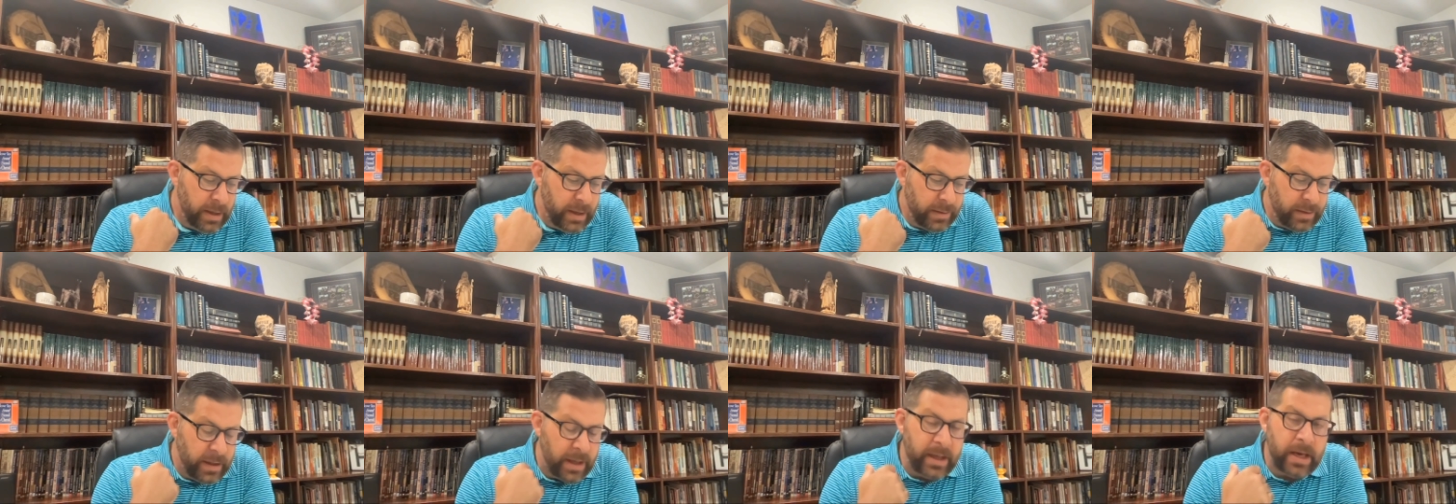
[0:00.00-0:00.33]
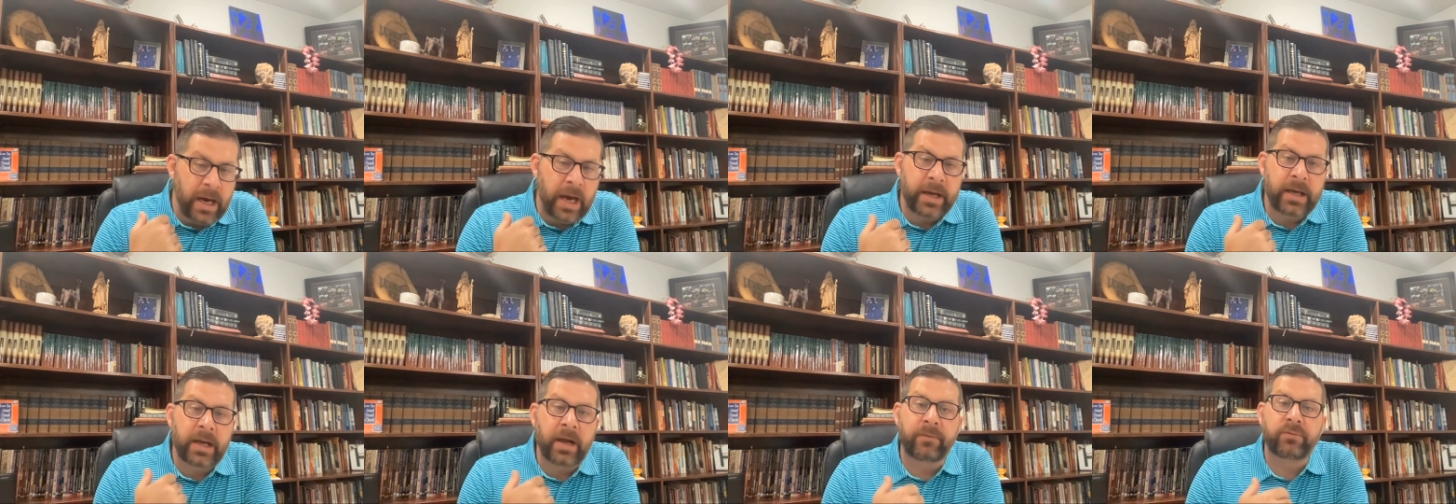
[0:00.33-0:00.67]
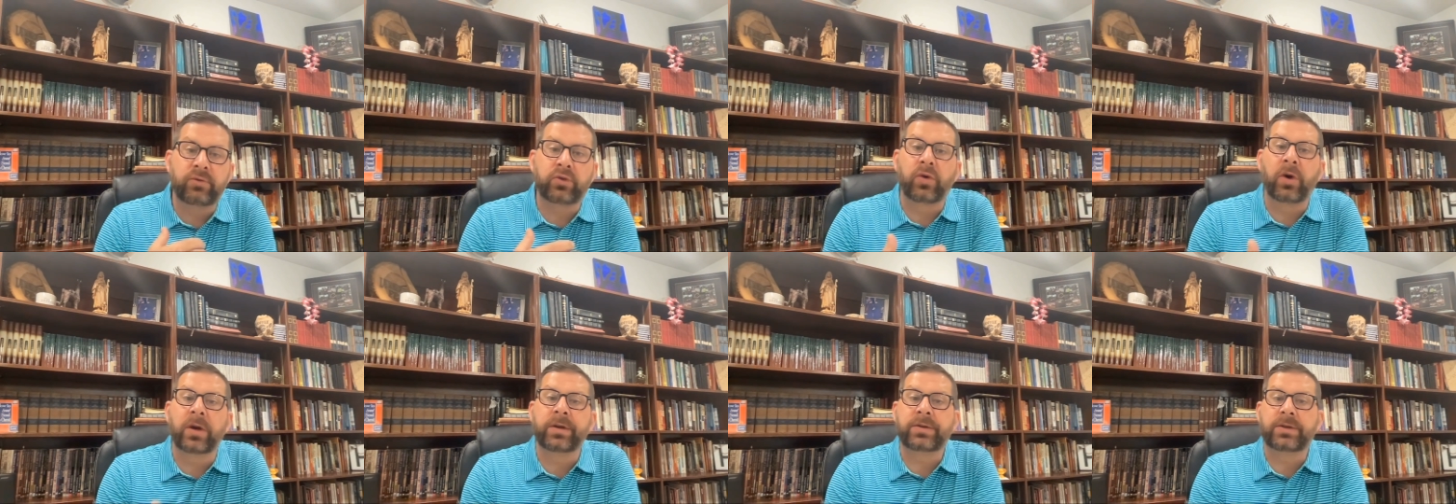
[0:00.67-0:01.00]
the idea of
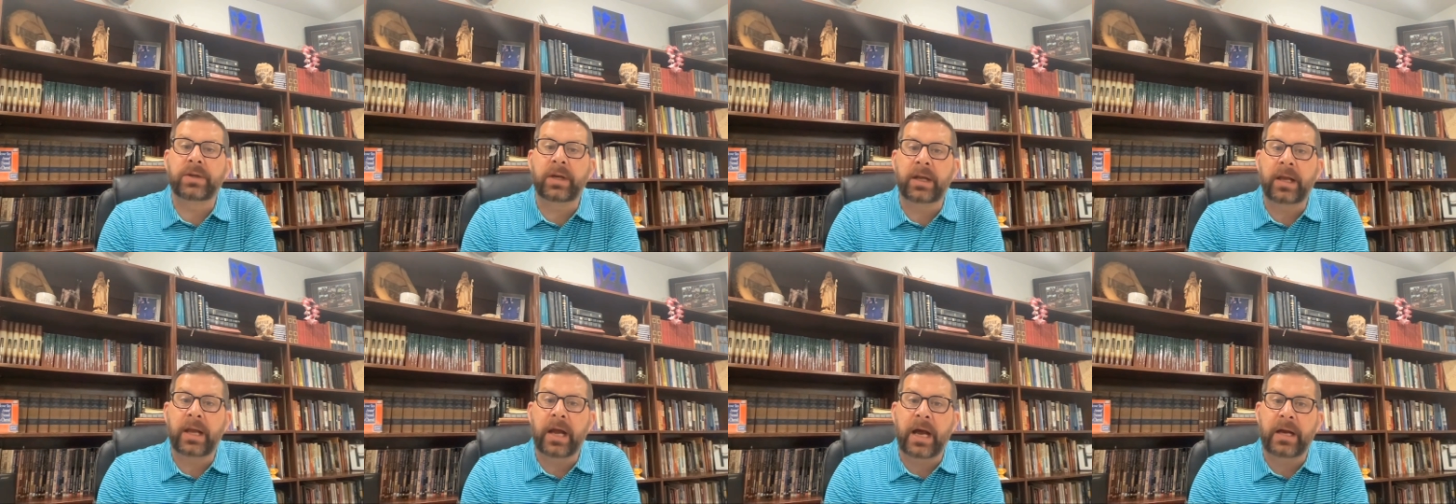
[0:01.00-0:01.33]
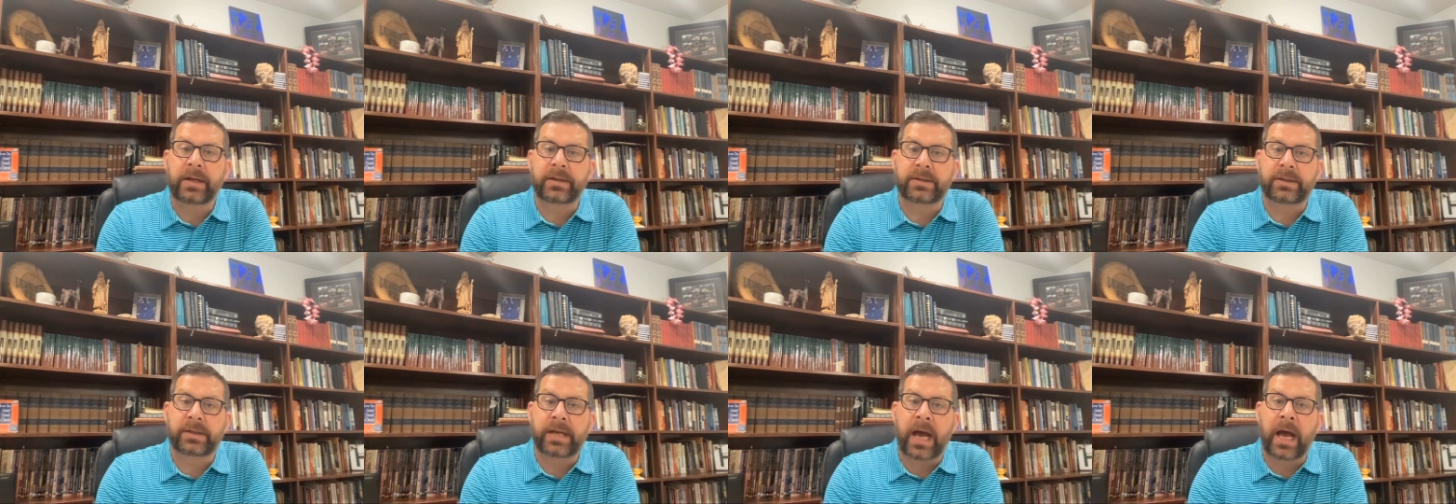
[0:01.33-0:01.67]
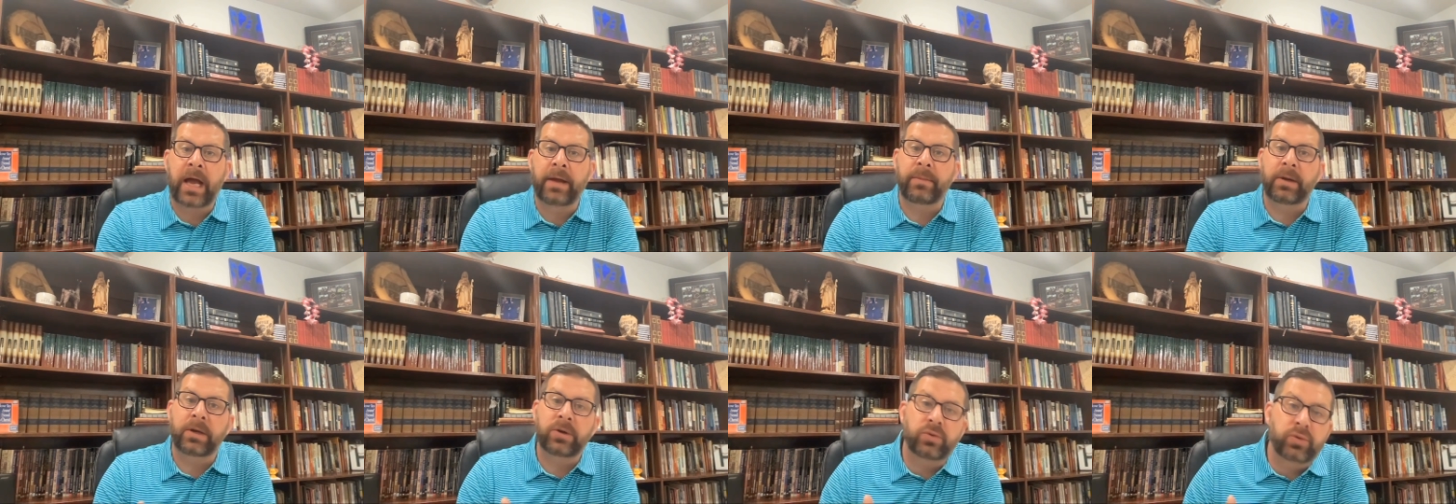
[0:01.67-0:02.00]
trusting God's
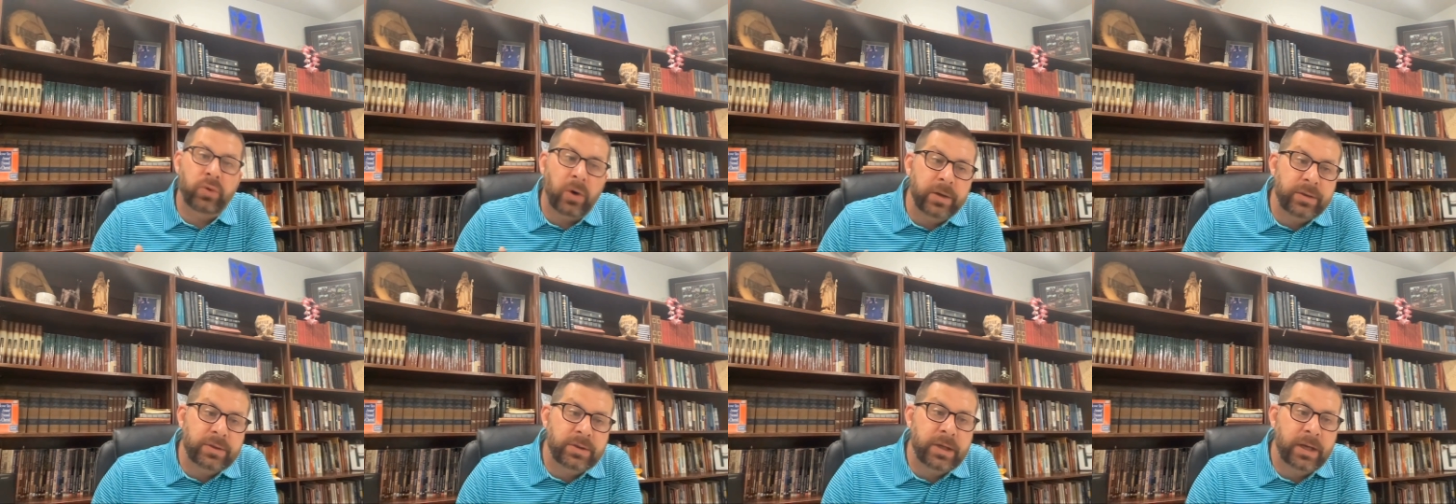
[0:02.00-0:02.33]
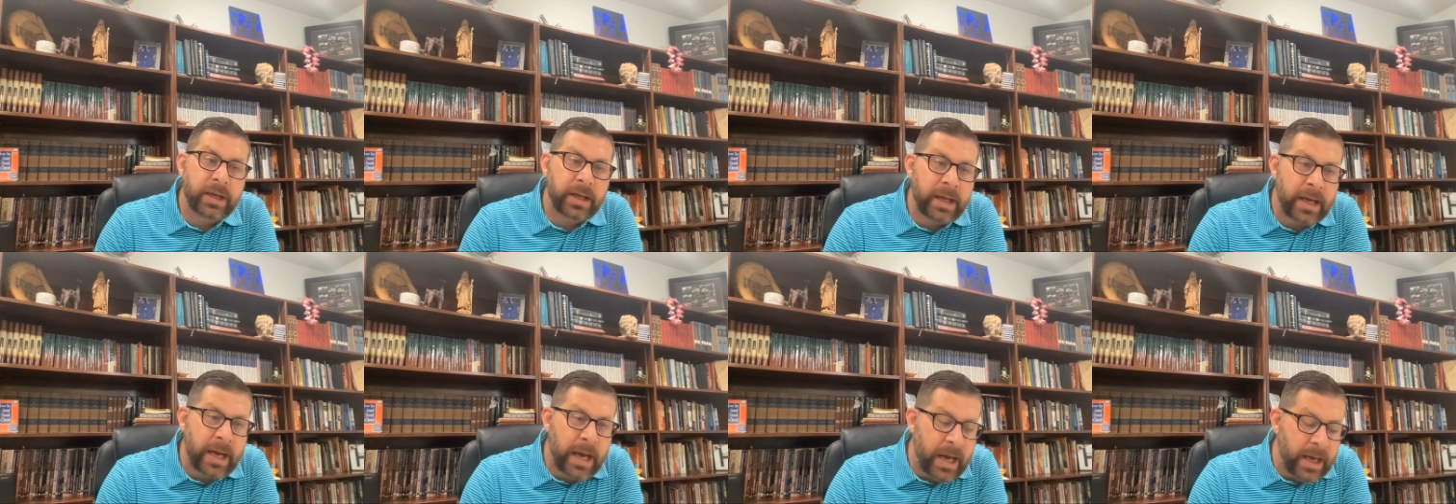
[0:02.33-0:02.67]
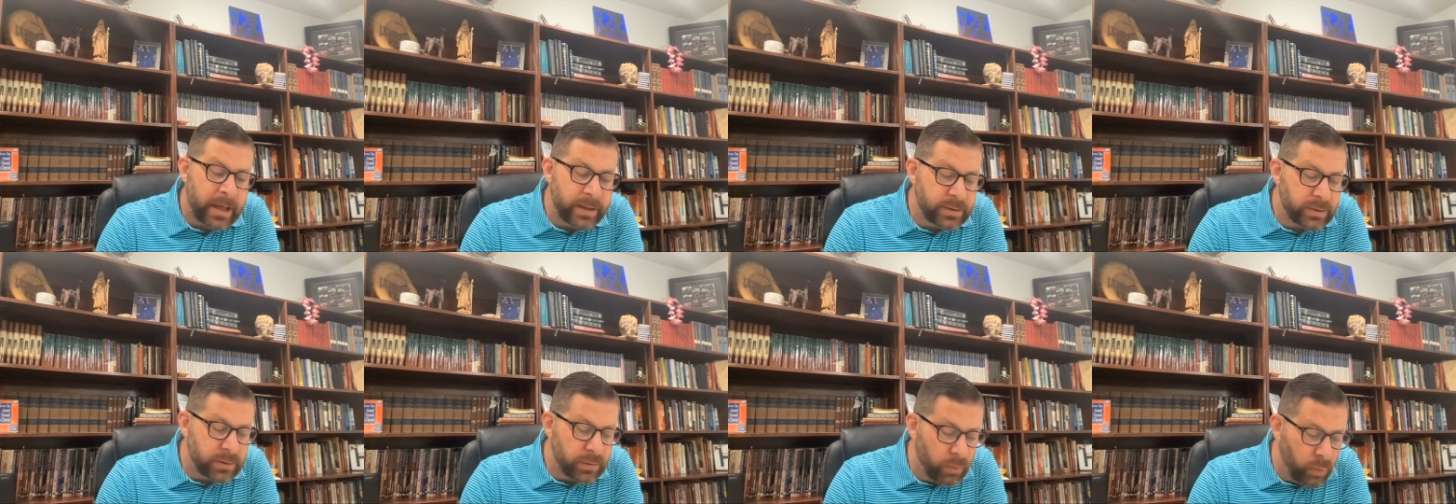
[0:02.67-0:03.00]
timing, trusting
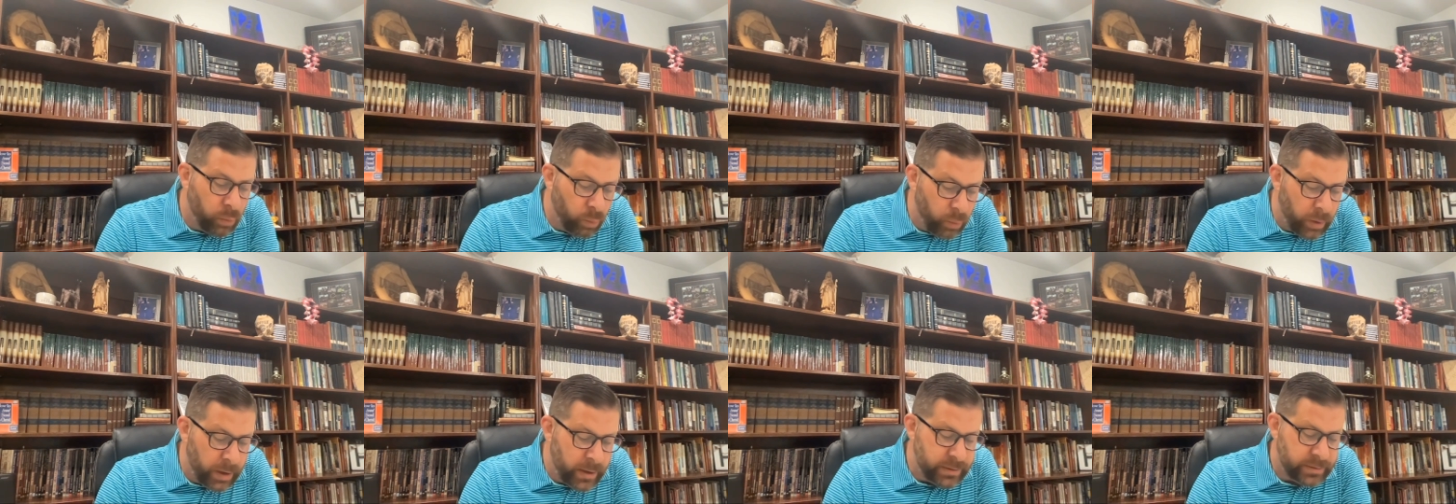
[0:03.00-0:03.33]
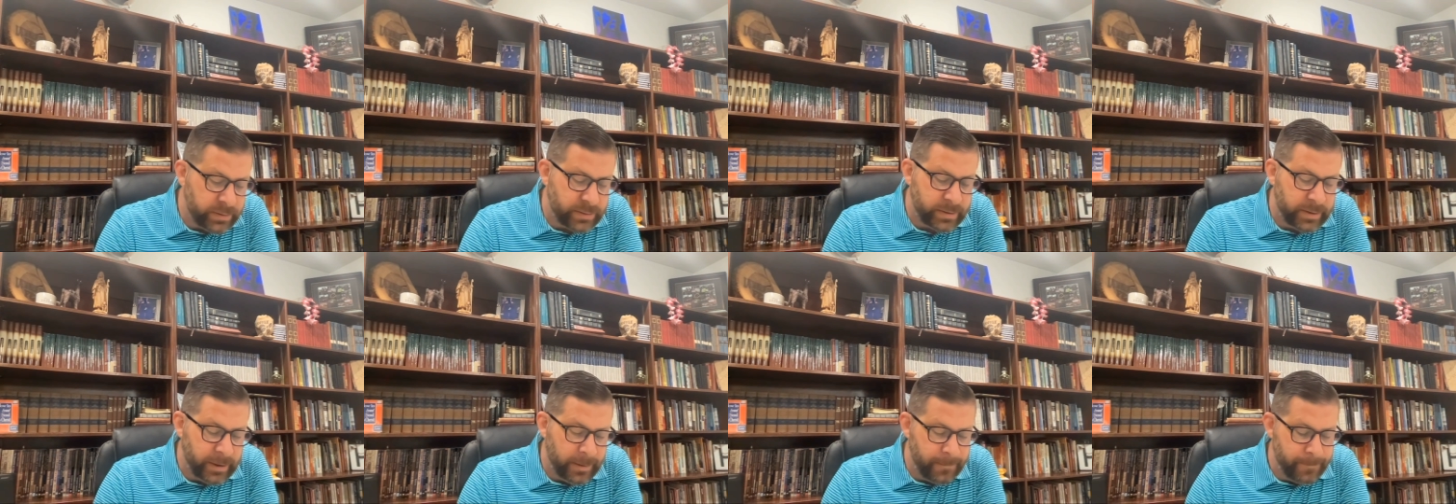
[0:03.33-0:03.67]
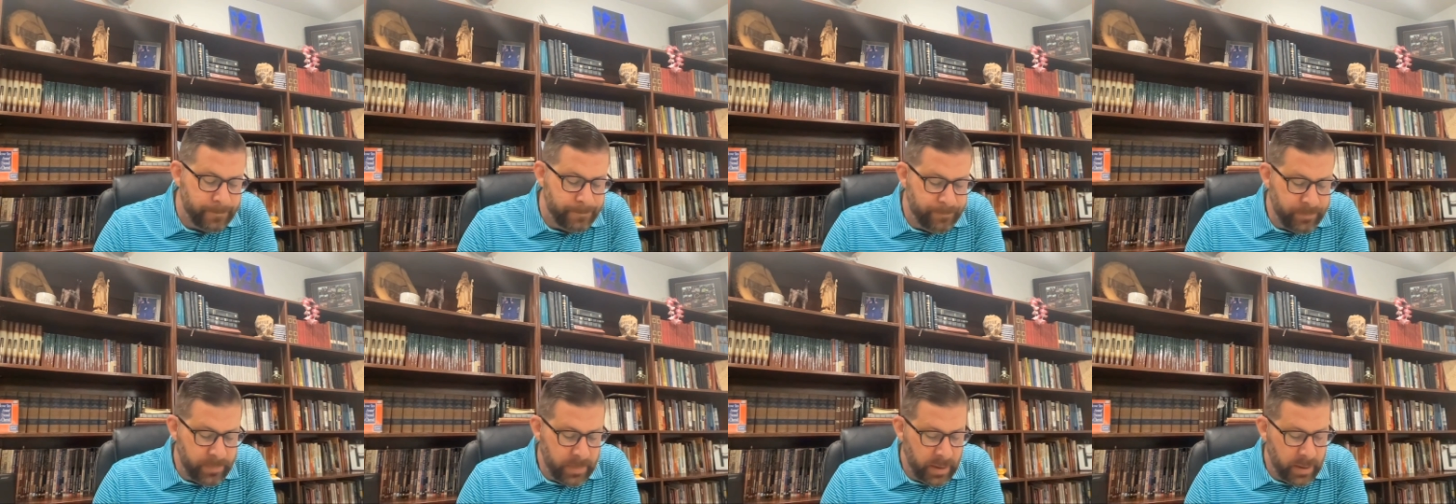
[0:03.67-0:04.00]
God's
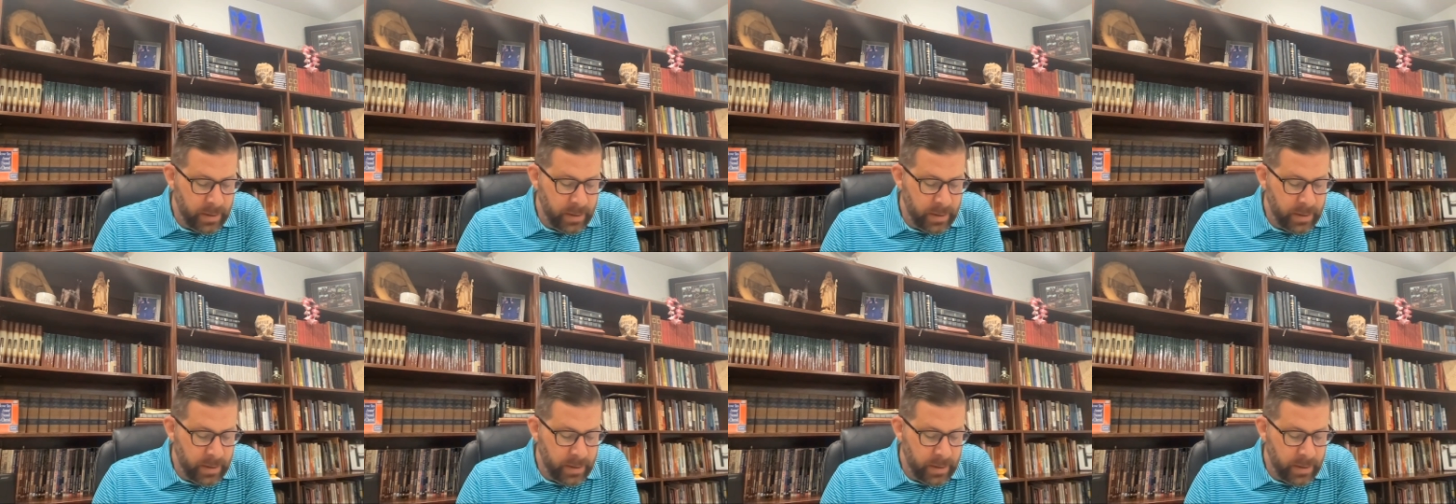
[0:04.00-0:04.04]
wisdom.